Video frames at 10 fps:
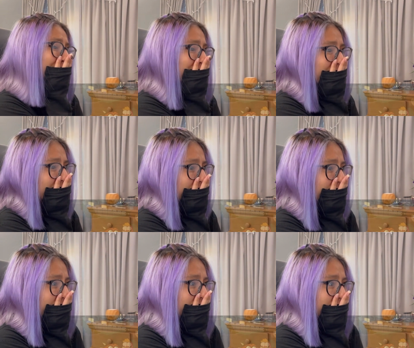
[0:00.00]

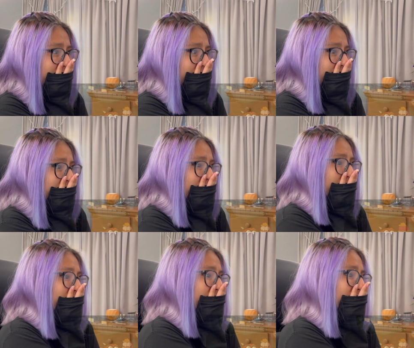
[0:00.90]

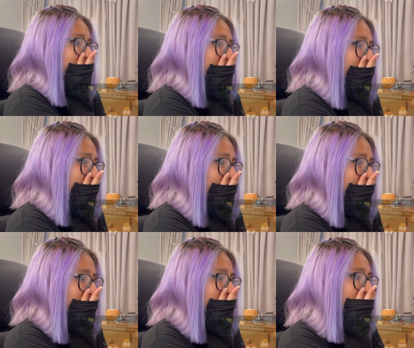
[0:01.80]

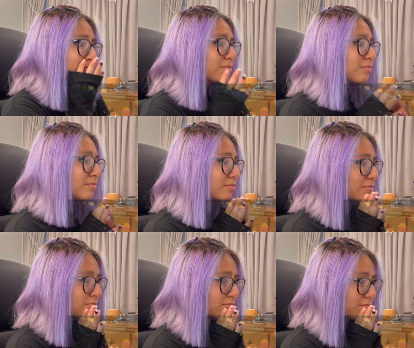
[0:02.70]

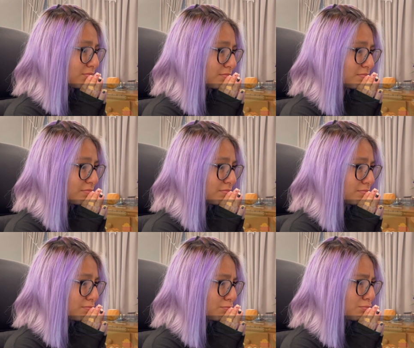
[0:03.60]

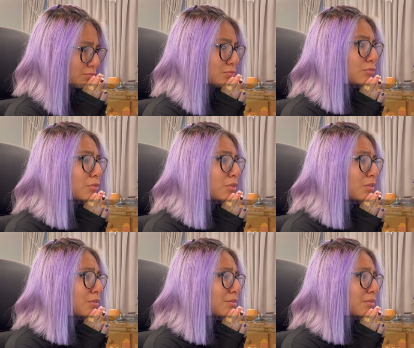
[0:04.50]

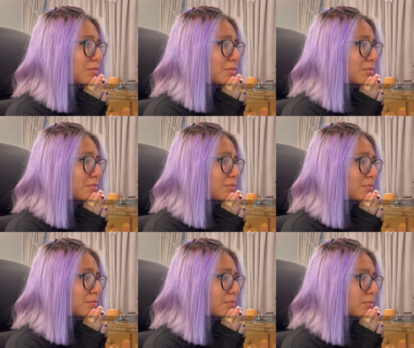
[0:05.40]

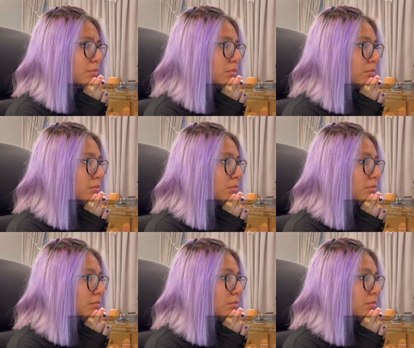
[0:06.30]
(no one is talking)